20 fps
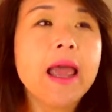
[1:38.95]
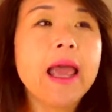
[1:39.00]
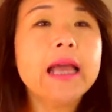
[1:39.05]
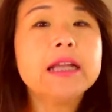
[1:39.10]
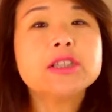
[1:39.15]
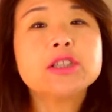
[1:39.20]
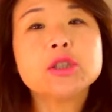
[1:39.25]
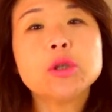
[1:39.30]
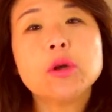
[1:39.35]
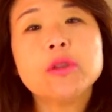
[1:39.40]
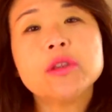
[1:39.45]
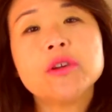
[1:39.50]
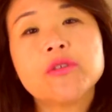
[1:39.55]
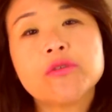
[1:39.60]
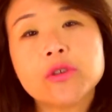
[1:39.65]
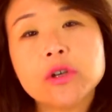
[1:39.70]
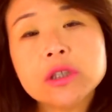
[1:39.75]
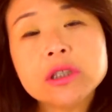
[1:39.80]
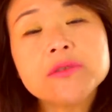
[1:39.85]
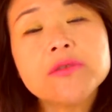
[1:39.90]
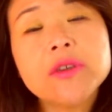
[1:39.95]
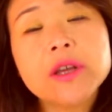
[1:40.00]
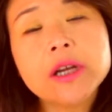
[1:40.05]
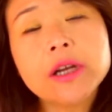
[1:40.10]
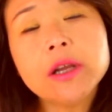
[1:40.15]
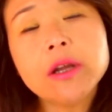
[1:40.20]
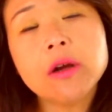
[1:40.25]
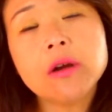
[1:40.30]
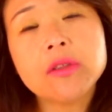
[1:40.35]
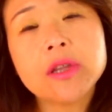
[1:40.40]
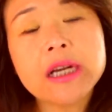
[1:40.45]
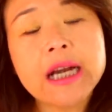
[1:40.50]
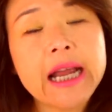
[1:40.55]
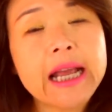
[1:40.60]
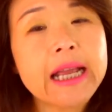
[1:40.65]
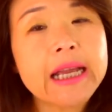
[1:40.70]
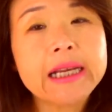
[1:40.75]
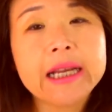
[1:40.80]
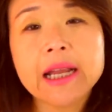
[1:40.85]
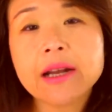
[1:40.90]
And so the first video that I
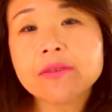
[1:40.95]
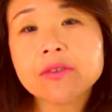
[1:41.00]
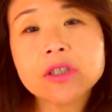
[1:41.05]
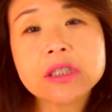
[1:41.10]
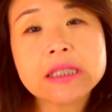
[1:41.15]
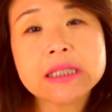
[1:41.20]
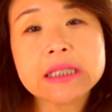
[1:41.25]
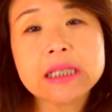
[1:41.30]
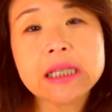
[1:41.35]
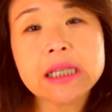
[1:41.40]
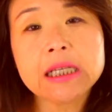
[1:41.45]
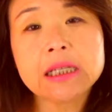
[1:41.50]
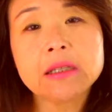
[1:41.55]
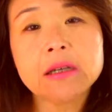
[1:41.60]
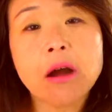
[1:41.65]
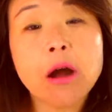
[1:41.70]
had ever seen